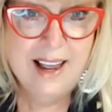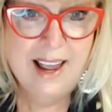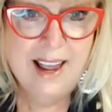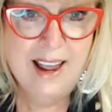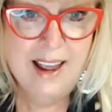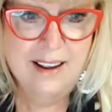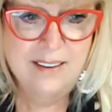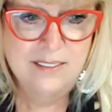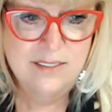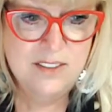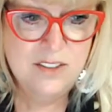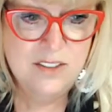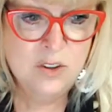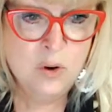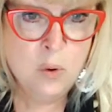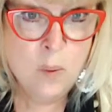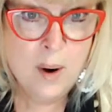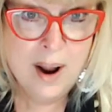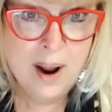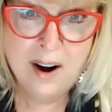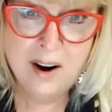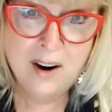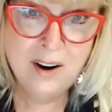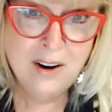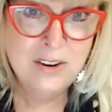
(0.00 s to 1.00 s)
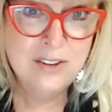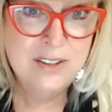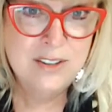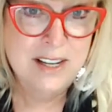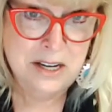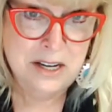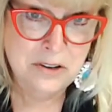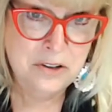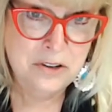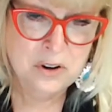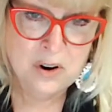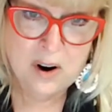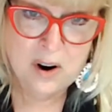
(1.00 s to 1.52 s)
and squares
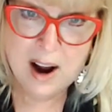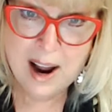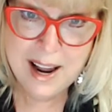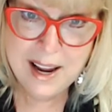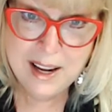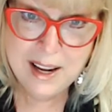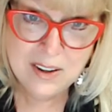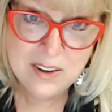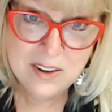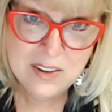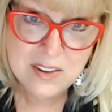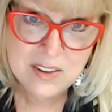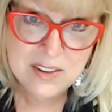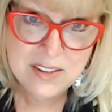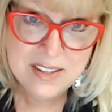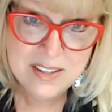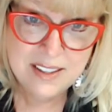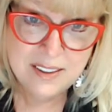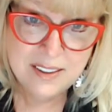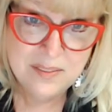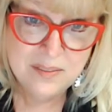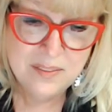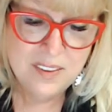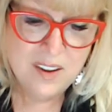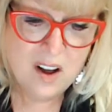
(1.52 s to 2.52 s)
and triangles,